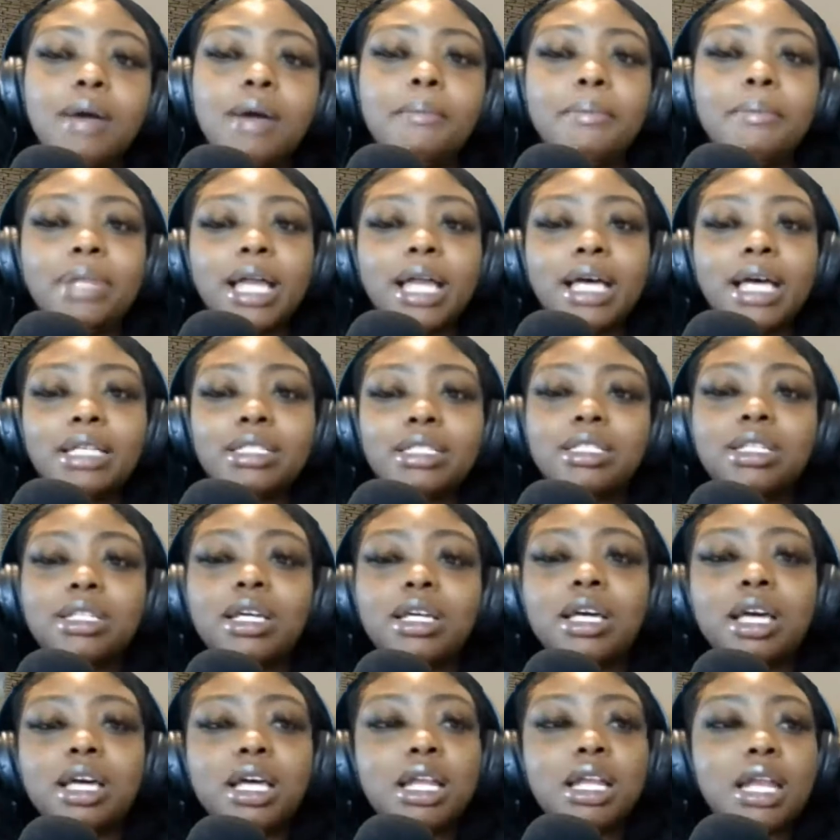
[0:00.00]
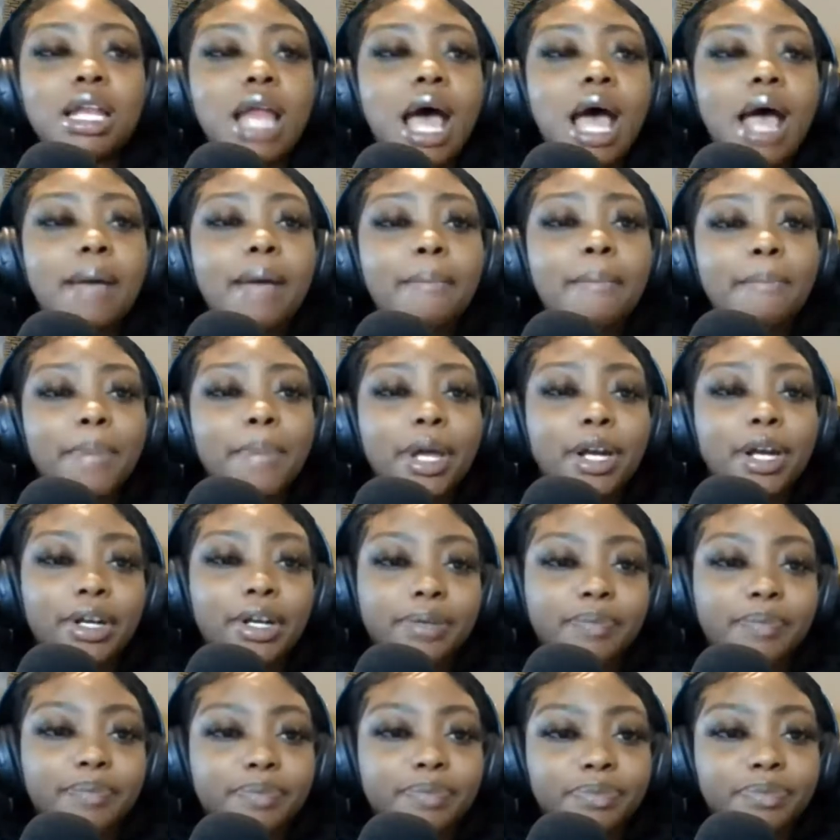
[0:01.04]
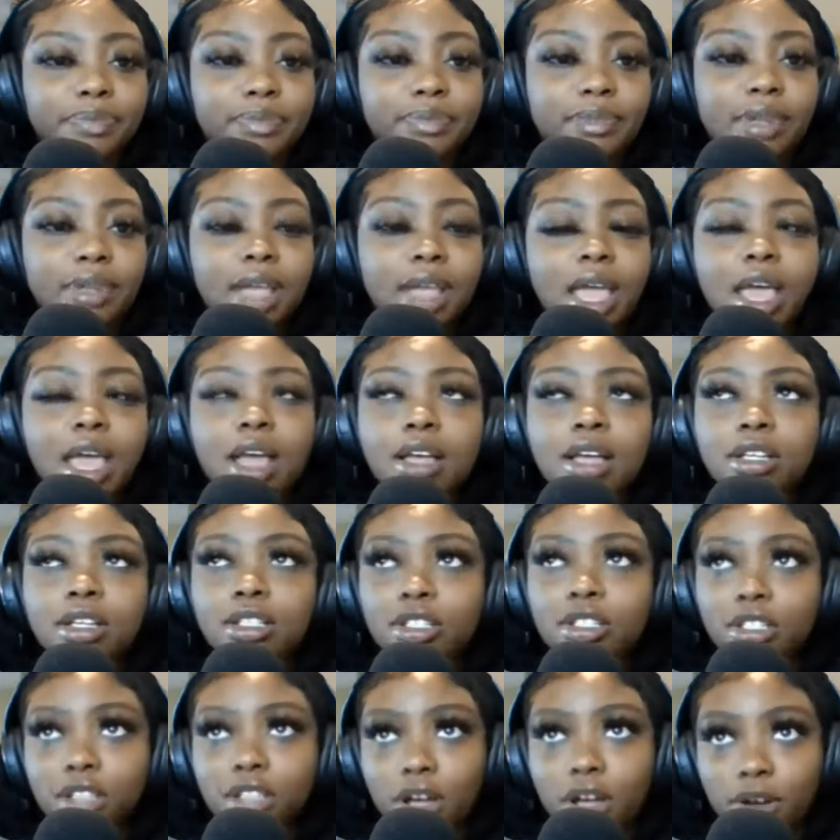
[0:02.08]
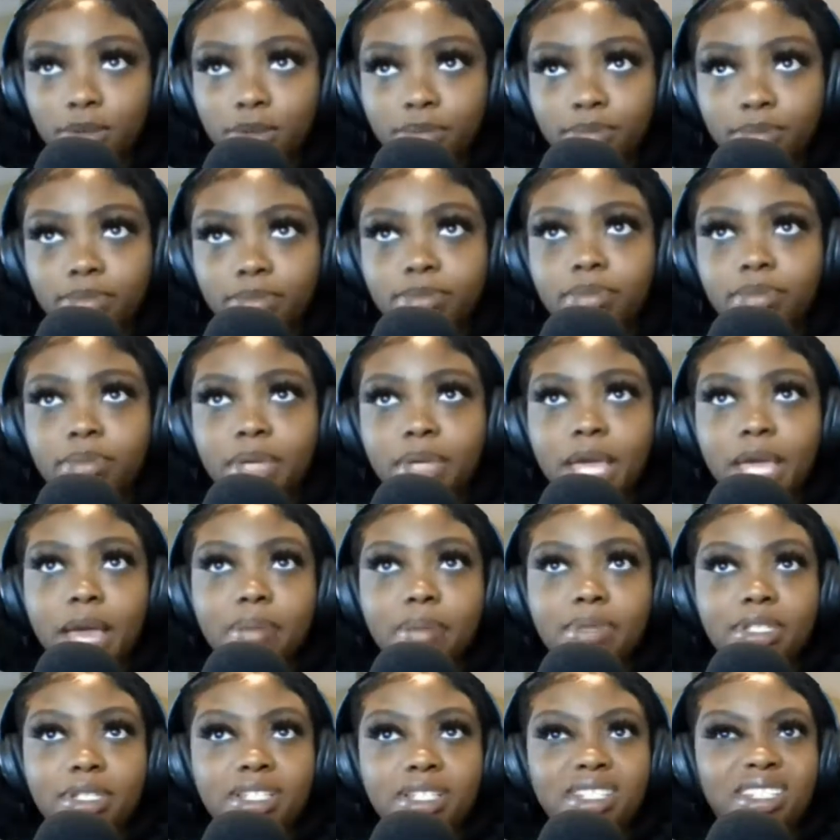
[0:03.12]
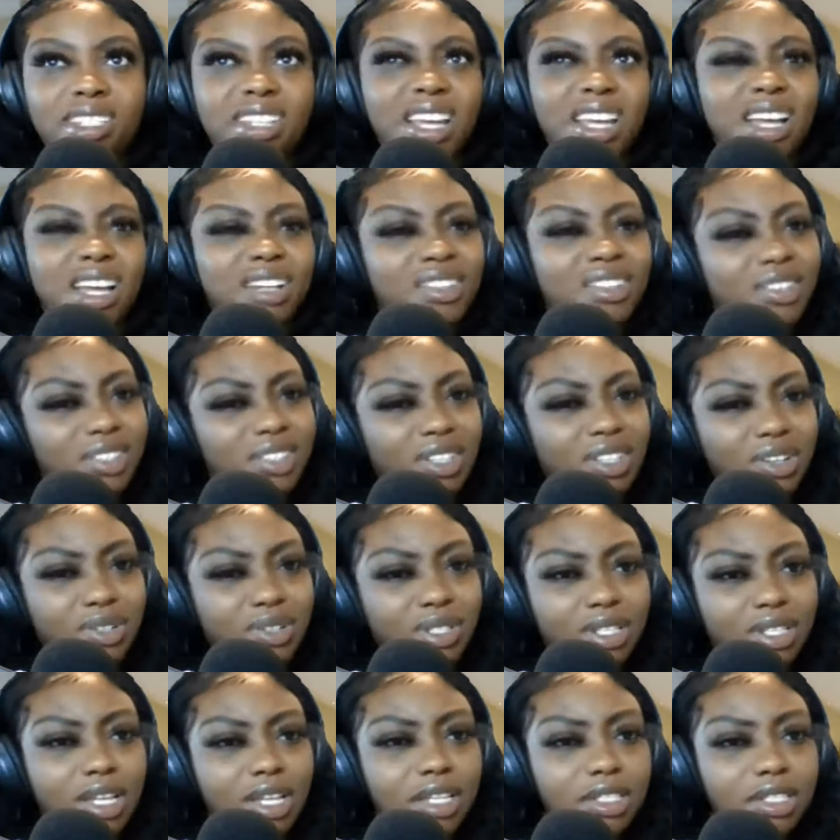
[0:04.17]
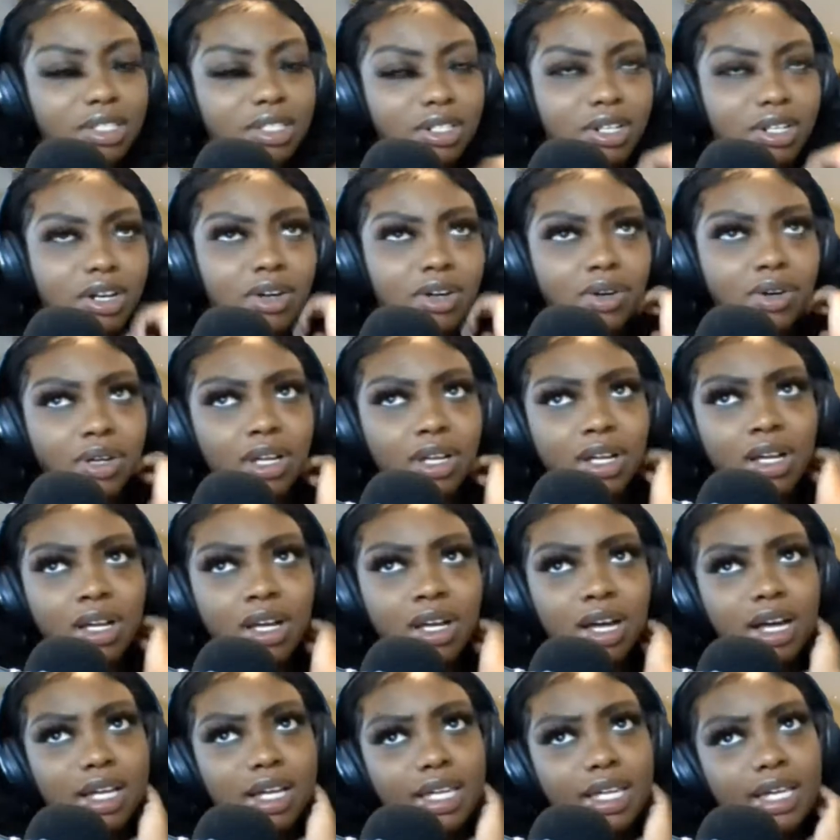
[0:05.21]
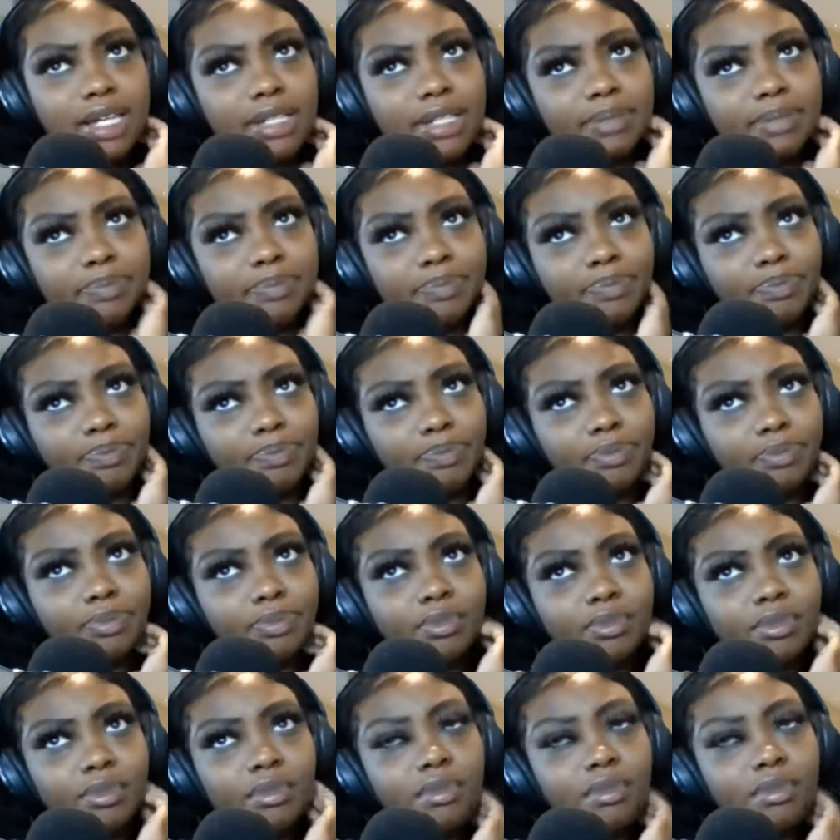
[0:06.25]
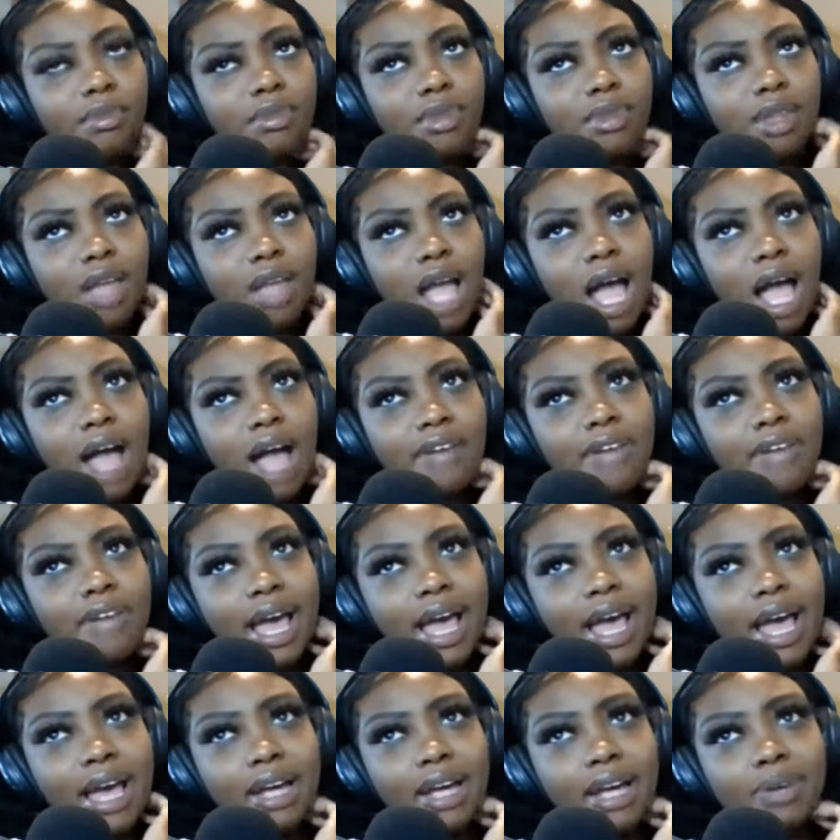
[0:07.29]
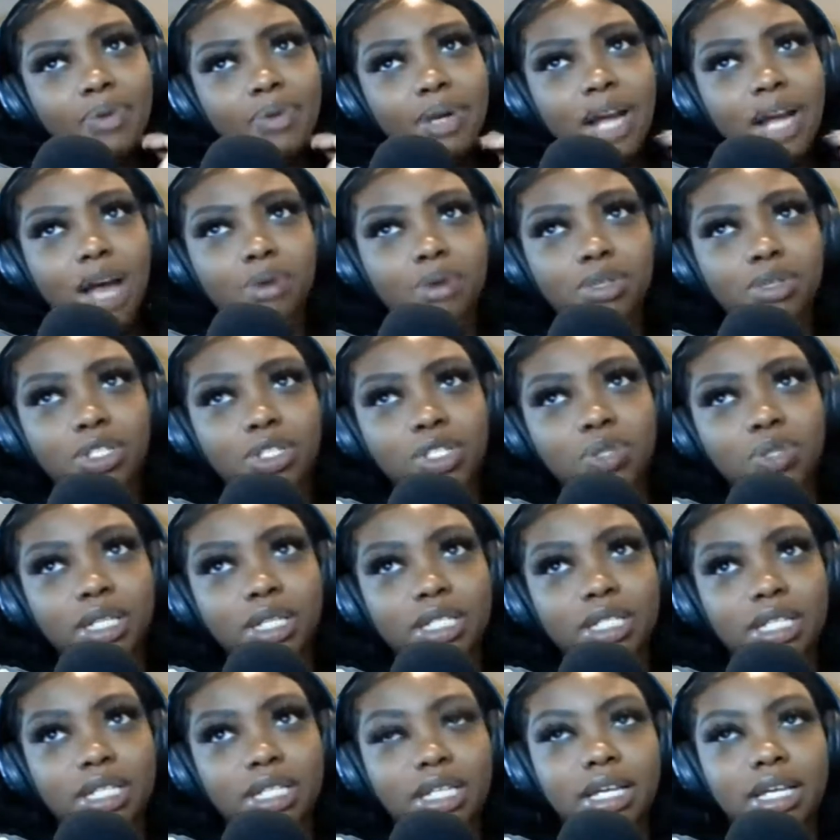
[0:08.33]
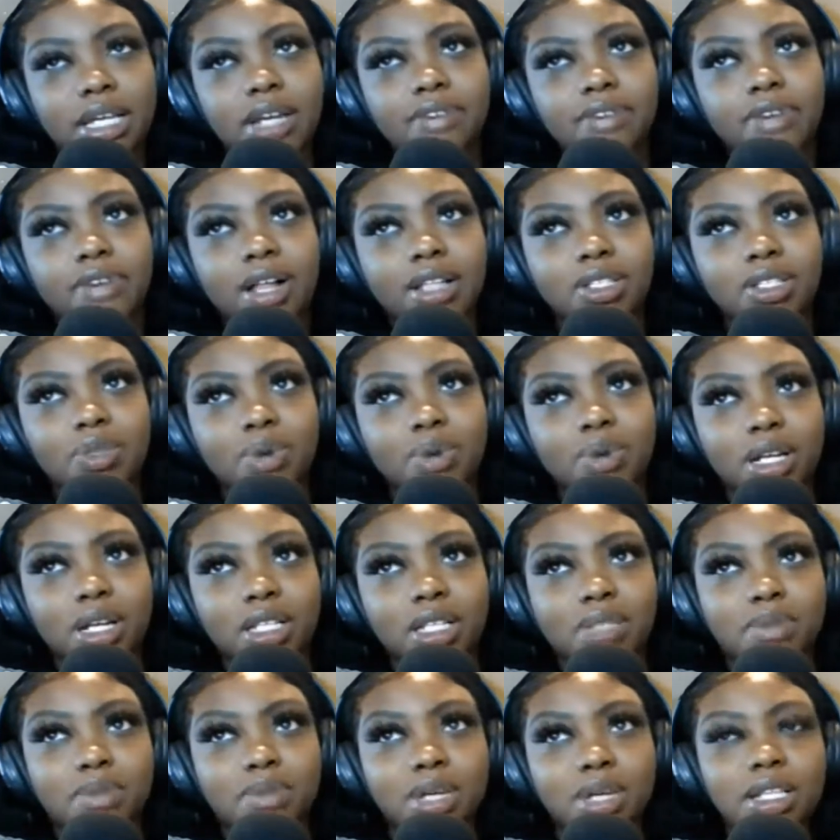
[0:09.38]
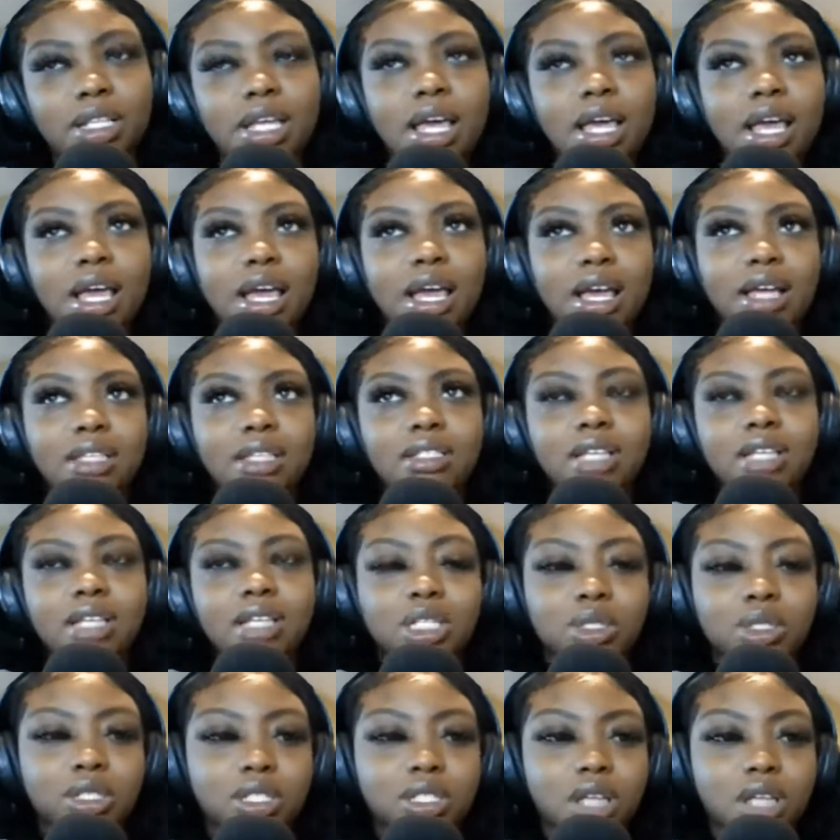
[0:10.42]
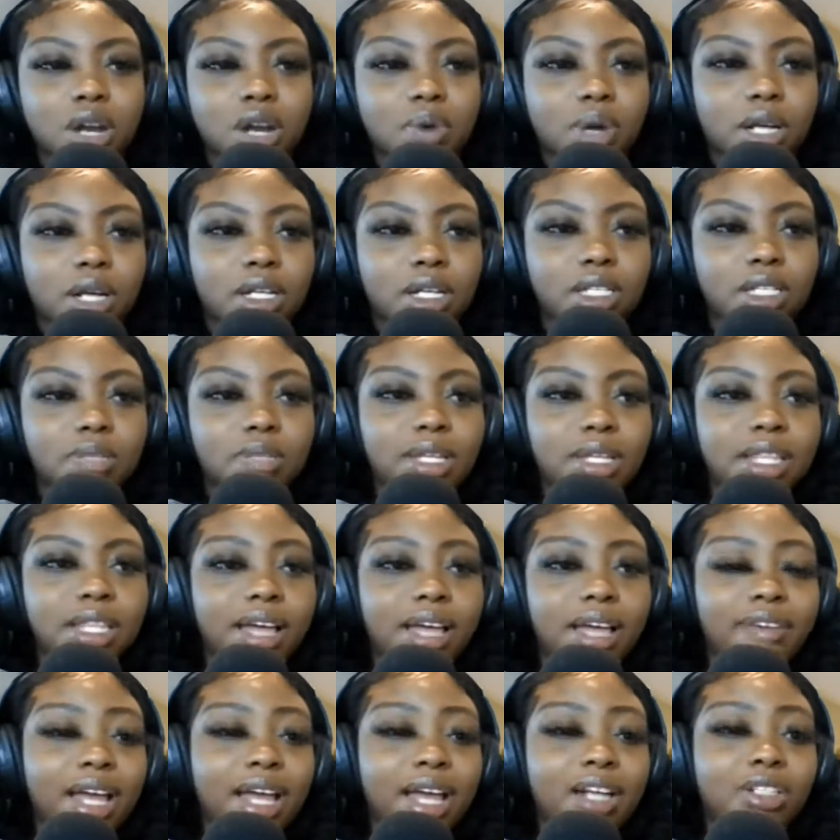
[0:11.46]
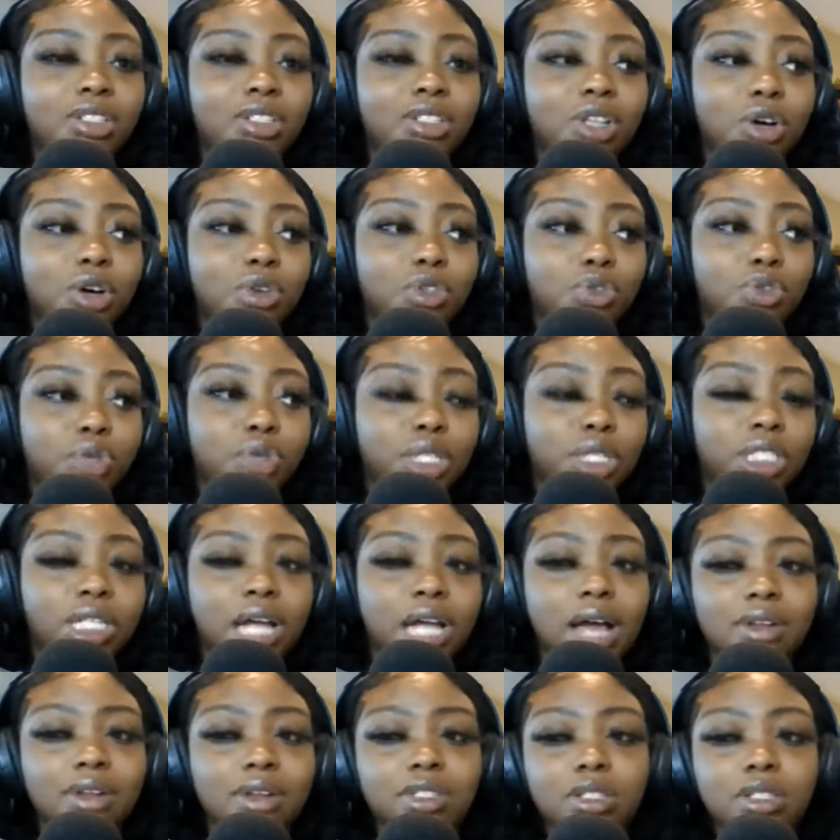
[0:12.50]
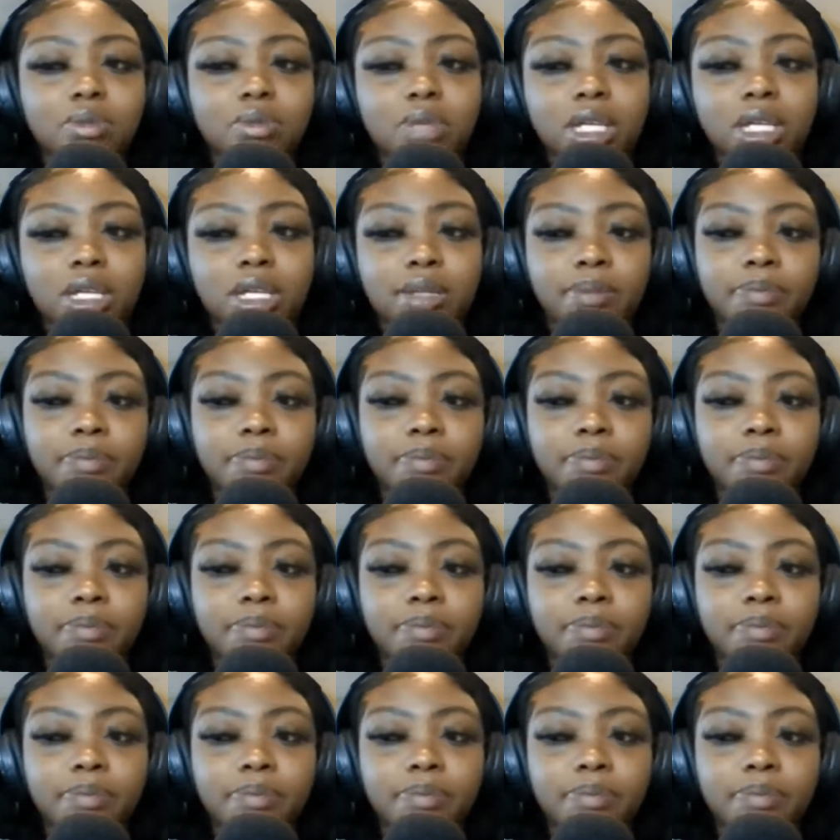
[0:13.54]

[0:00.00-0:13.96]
Blessed, not better. So be able to stand on those things, Again, I've had, when I was doing Teen Dating Violence Awareness Month and Sexual Assault Awareness Month, I've had adults reaching out to me,